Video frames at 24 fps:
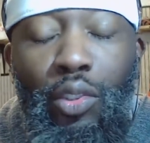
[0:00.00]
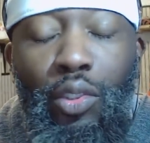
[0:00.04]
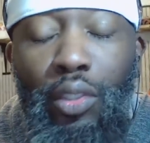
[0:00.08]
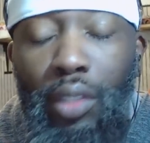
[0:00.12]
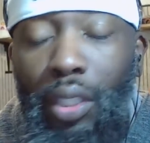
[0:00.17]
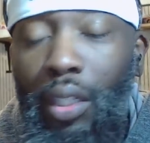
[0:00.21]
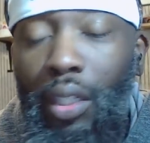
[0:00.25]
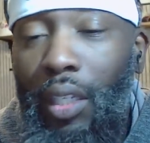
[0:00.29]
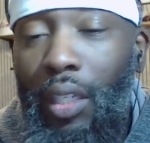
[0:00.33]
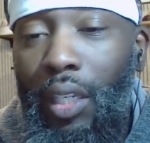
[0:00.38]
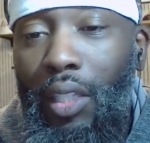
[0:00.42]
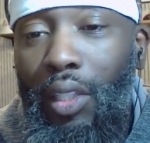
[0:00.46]

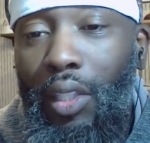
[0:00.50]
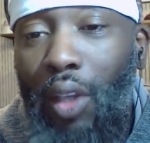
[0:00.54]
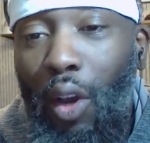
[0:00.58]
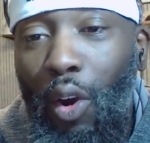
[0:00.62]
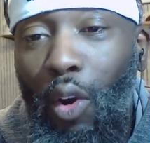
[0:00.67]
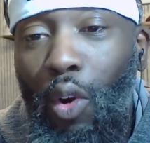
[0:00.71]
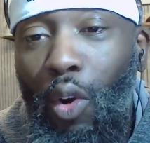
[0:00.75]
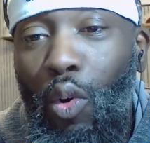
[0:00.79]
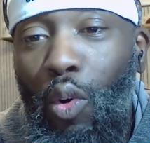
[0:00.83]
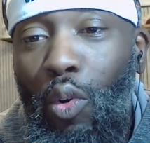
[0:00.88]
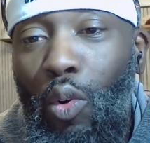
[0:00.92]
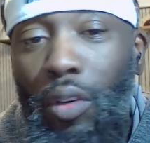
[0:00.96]
took his
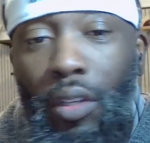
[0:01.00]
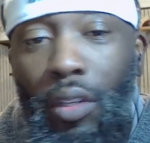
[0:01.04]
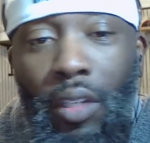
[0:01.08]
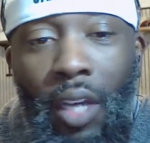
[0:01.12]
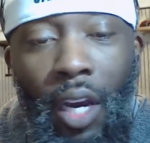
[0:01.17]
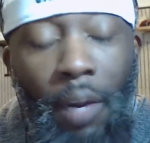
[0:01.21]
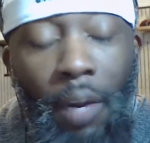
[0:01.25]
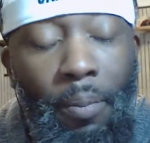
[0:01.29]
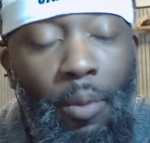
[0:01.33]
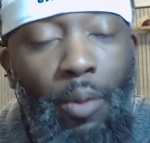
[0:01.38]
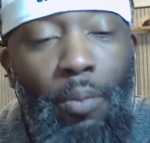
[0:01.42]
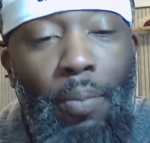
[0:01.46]
whole
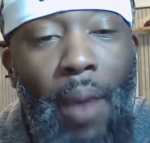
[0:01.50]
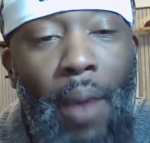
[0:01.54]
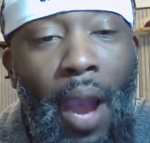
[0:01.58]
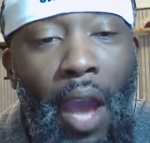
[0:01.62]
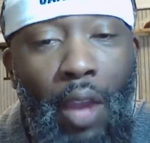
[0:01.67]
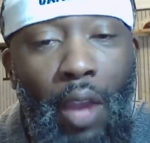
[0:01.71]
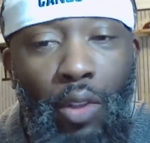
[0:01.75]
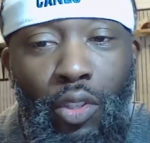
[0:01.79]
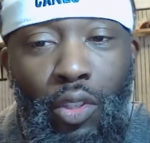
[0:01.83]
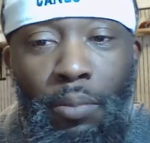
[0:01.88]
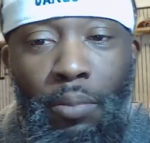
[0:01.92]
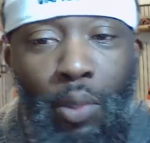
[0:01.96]
couple
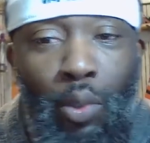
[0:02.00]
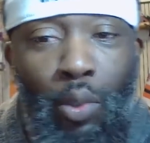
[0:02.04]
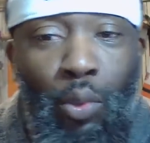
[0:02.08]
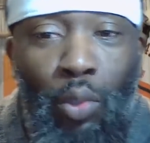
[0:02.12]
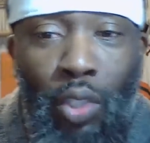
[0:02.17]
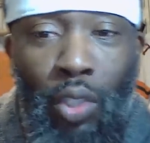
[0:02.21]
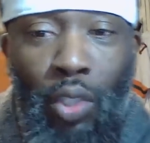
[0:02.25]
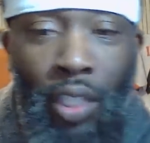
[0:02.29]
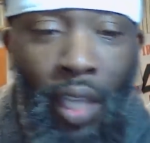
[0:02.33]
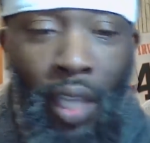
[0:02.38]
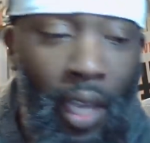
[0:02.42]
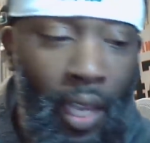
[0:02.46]
bottles of
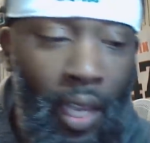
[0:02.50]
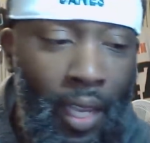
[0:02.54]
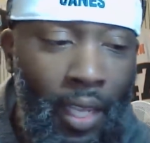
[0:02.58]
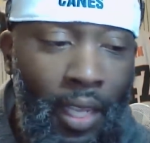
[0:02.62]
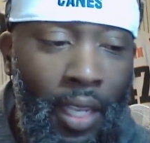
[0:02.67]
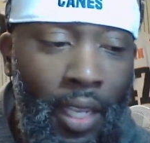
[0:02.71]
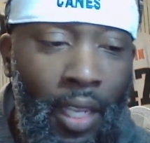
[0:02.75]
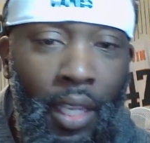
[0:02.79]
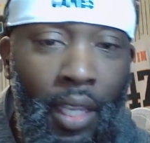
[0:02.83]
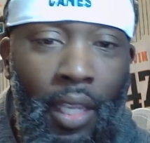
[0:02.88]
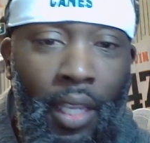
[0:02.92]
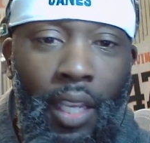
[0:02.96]
moonshine
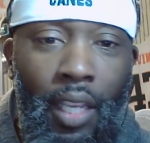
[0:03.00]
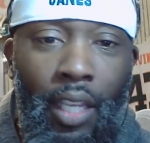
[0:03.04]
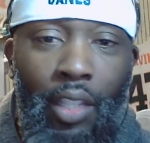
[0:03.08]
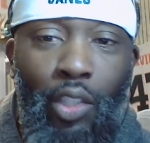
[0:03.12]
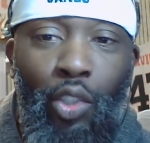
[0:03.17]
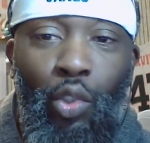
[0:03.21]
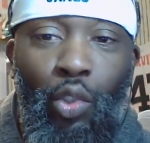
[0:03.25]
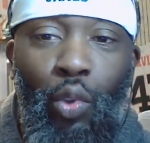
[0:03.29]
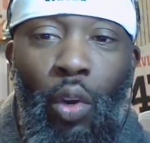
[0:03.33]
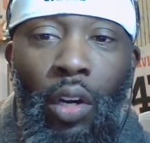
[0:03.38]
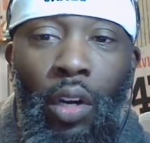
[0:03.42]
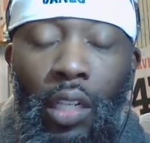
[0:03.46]

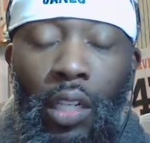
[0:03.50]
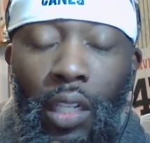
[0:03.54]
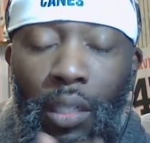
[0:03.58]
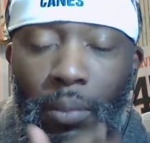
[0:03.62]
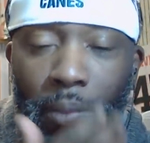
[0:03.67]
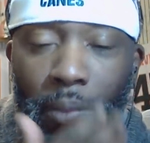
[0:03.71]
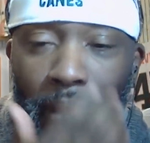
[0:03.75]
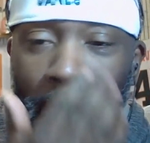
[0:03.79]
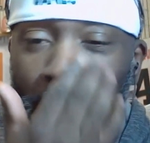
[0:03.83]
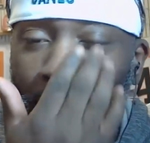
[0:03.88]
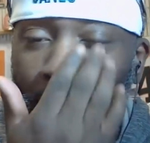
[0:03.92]
and drunk them